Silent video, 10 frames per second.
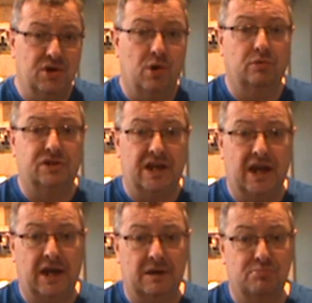the old
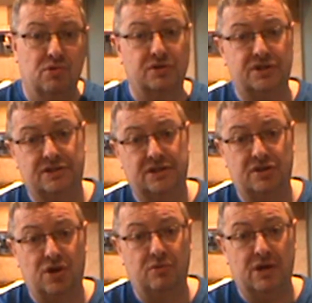year and brought it in the
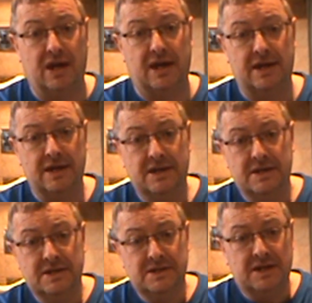new year.
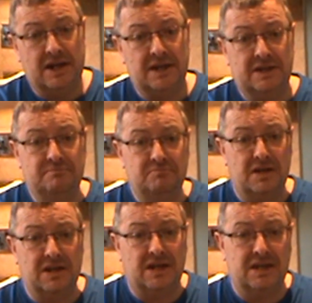And
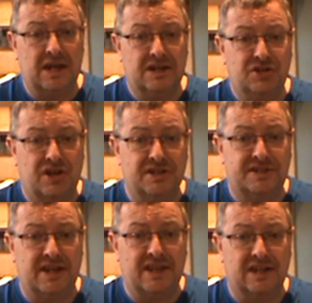I can guess you can
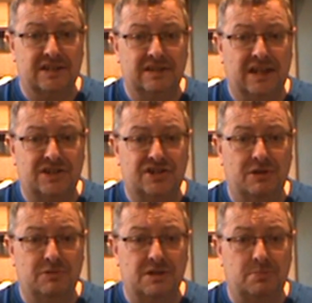say that last
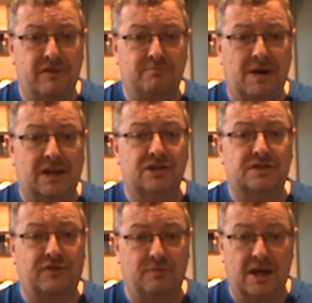year was a bit of
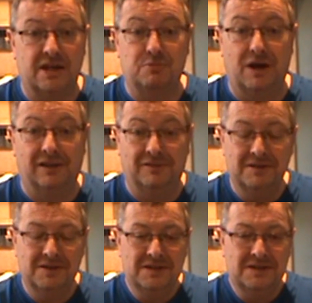madness for me as well.
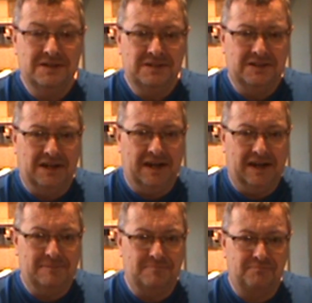
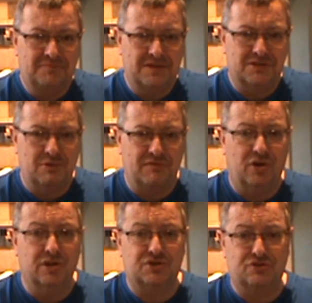So with
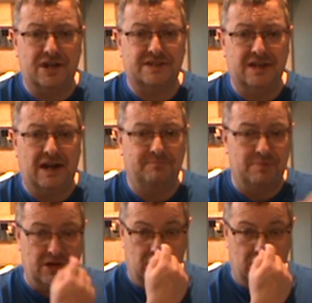all the stress that I've been